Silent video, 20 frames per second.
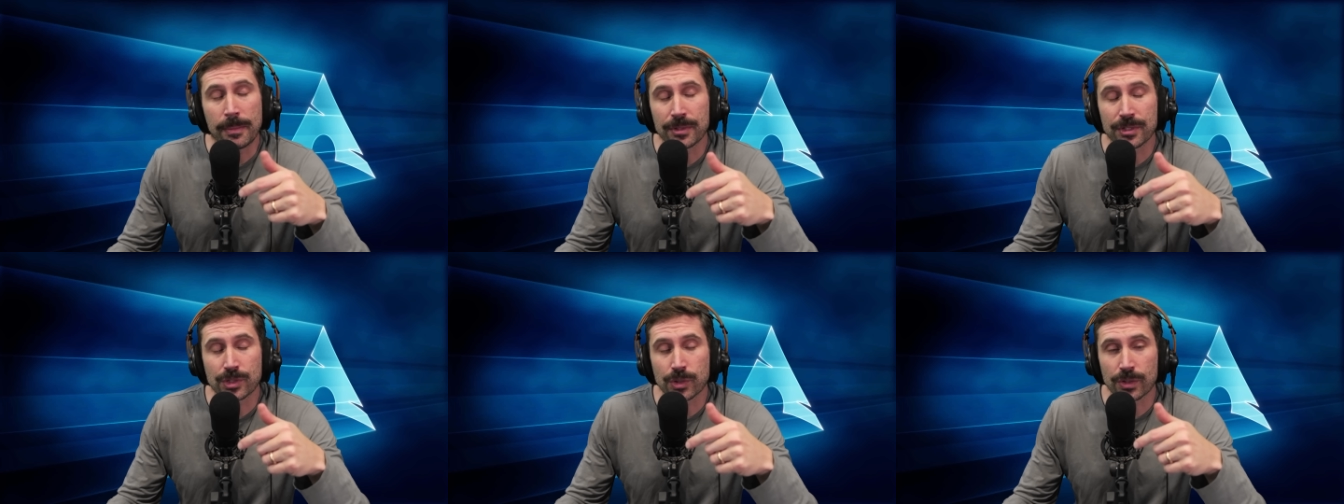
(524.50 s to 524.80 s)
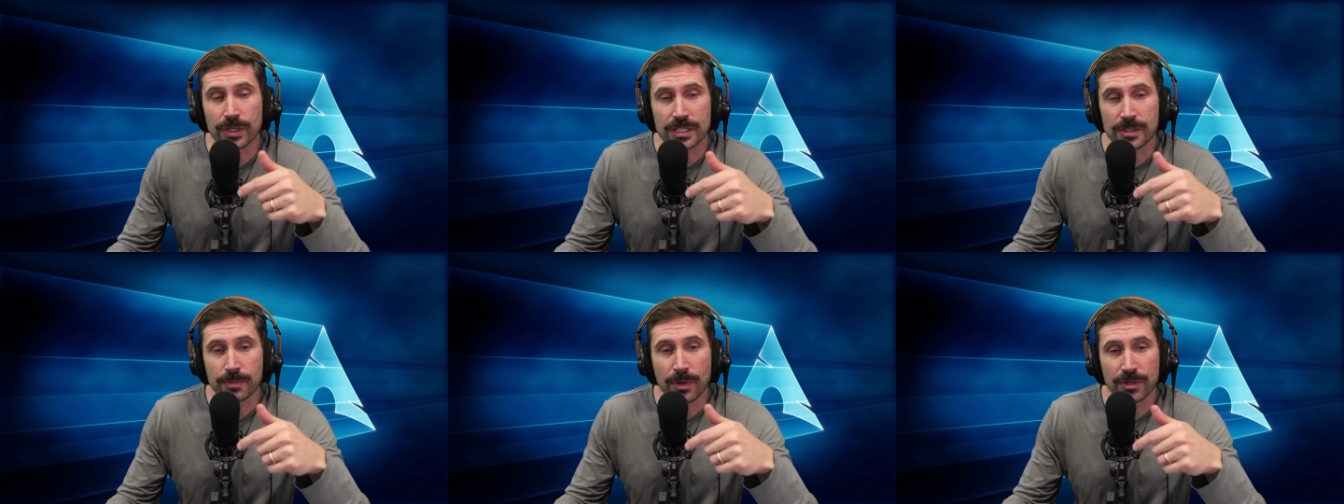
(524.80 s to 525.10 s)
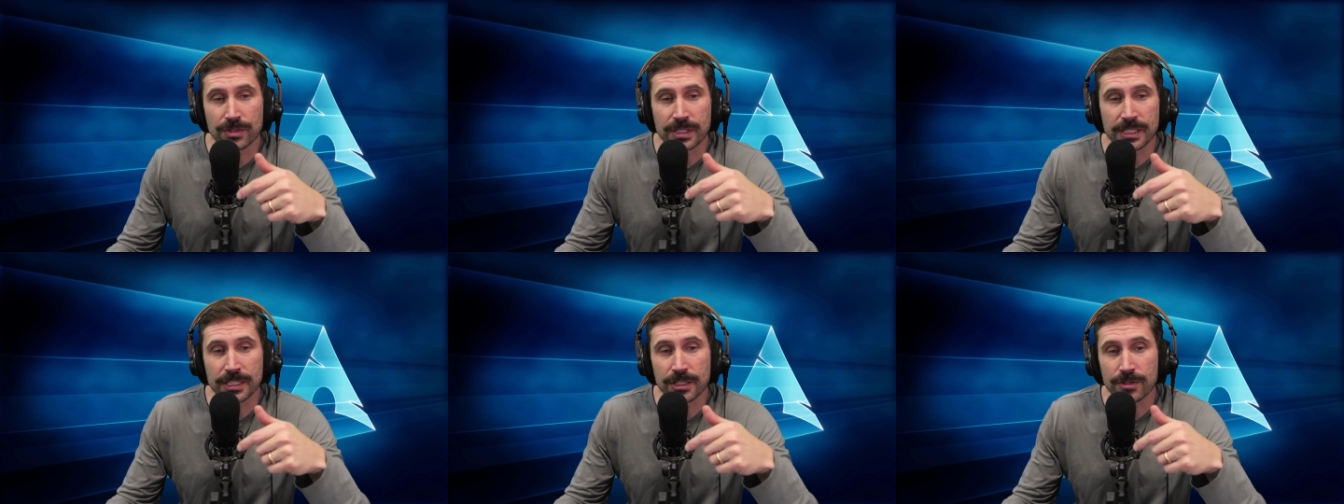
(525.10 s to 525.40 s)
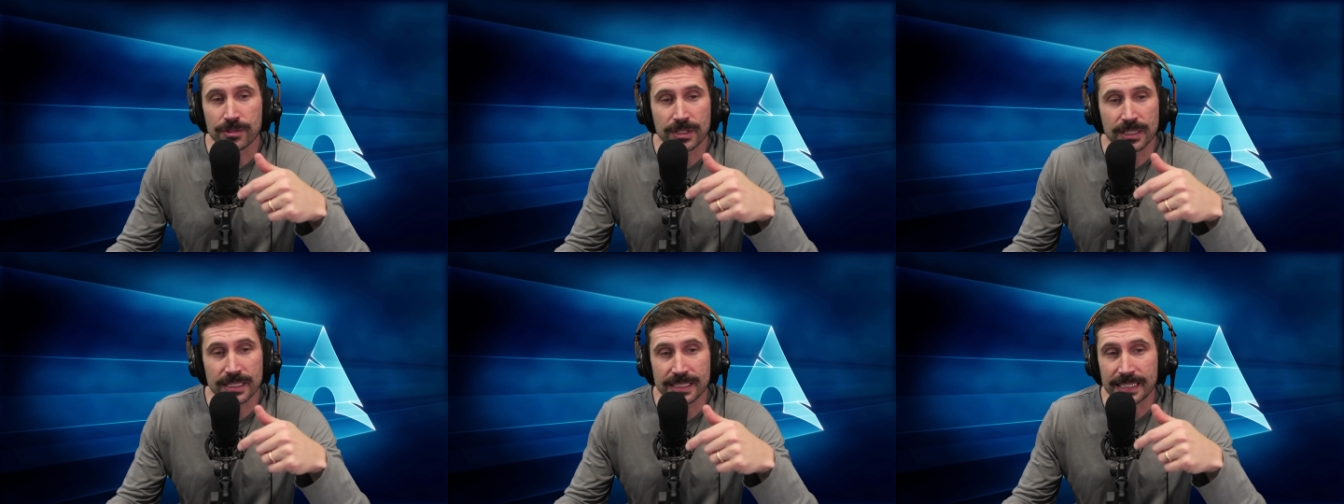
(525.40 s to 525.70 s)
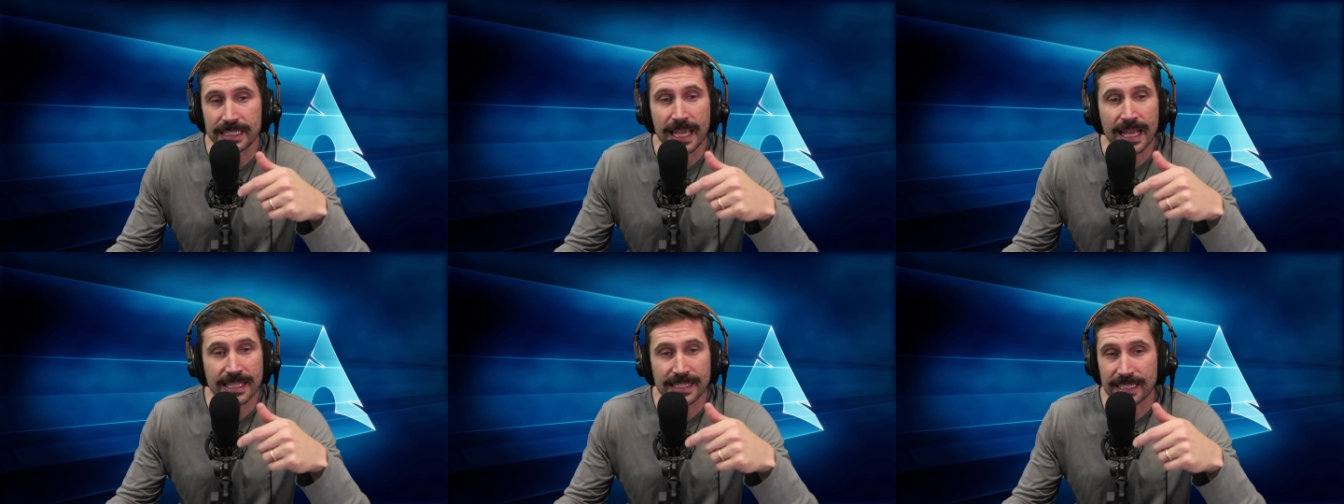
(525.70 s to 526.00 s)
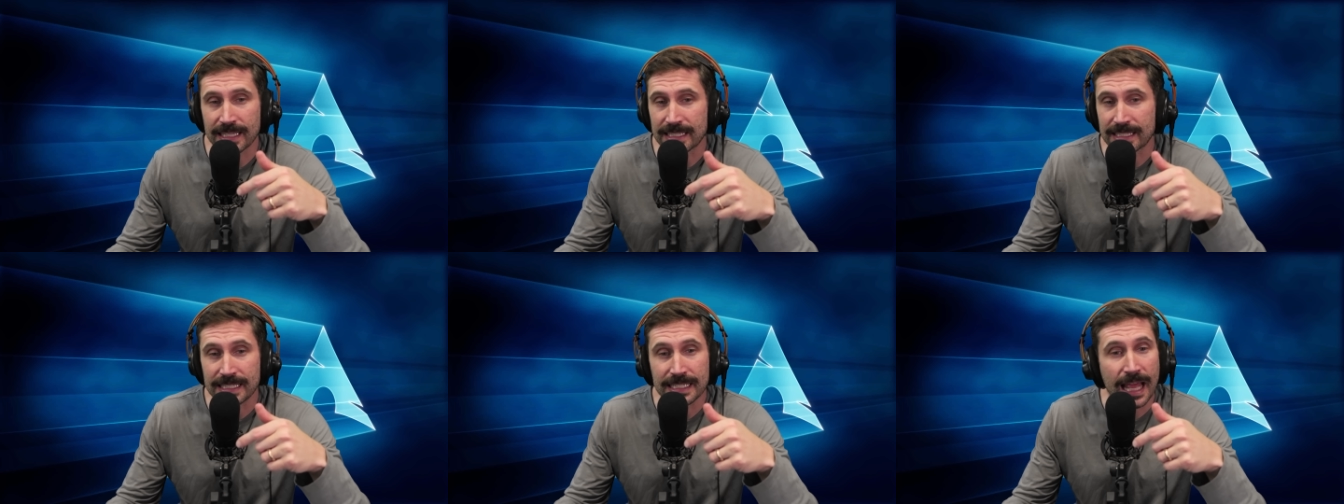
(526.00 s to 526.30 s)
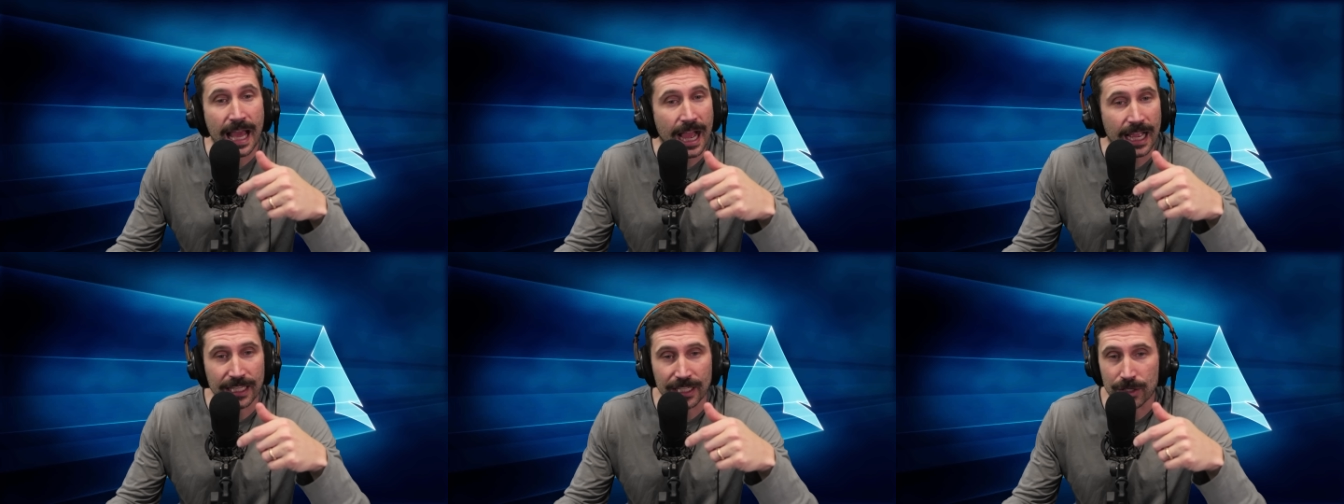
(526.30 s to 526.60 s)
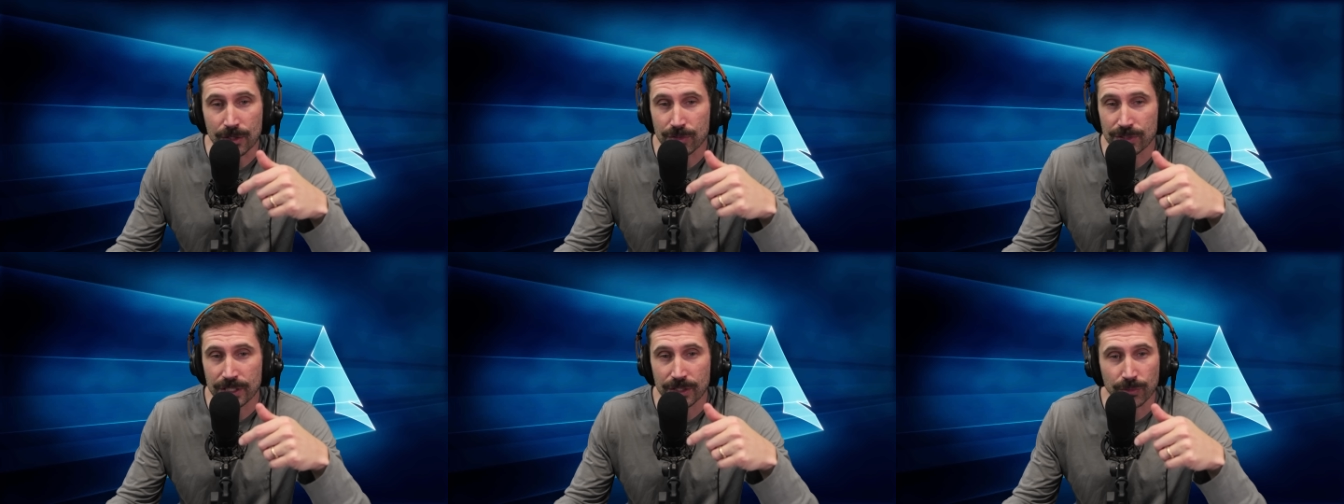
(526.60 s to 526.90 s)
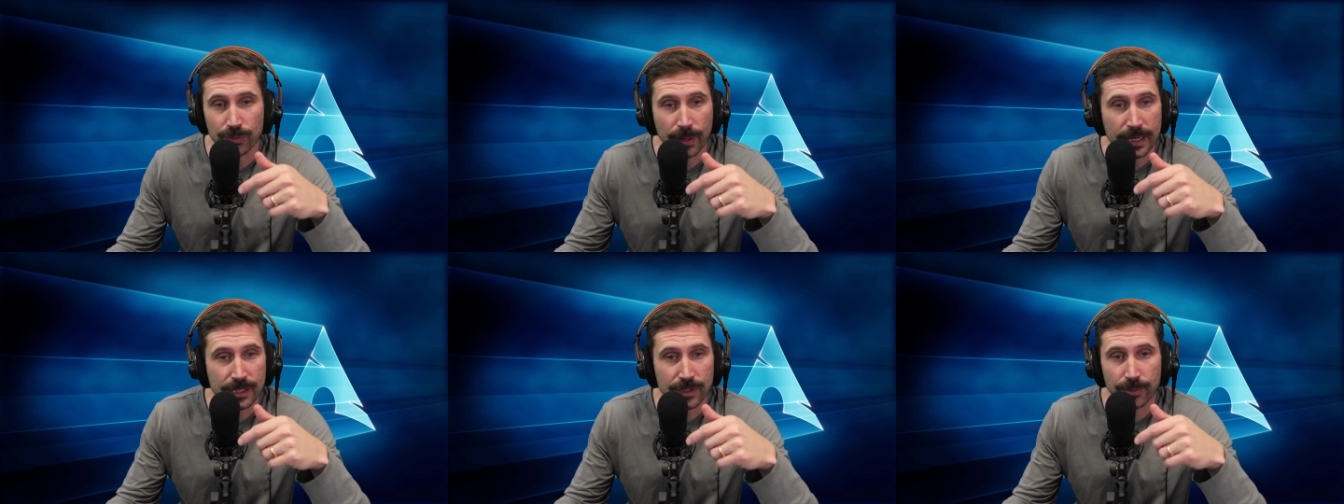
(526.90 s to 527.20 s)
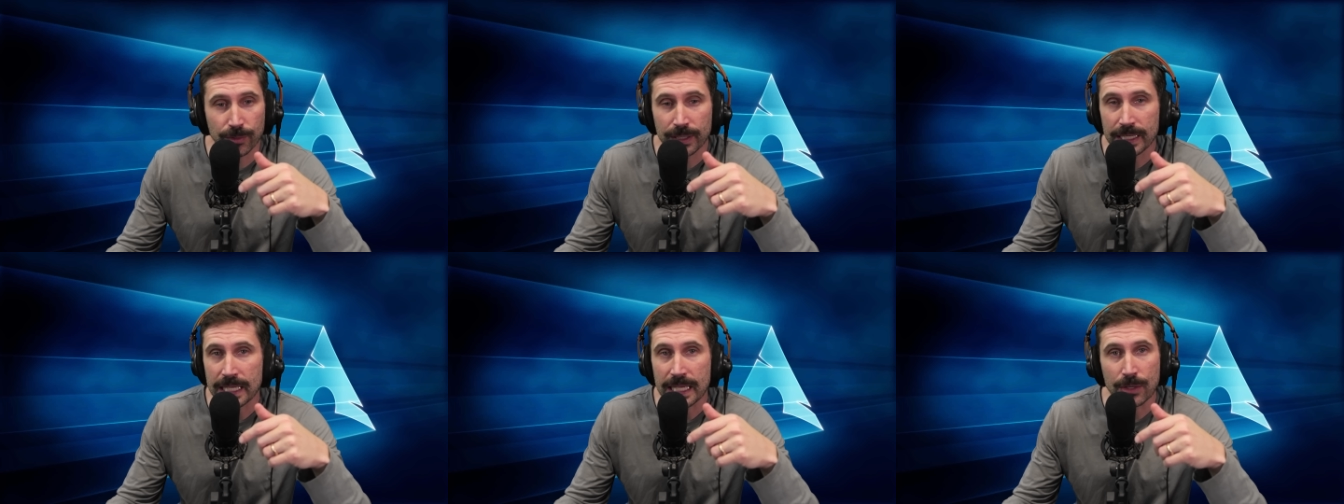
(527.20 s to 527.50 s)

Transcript: sort is mostly useless. Yes, it's not used in rendering.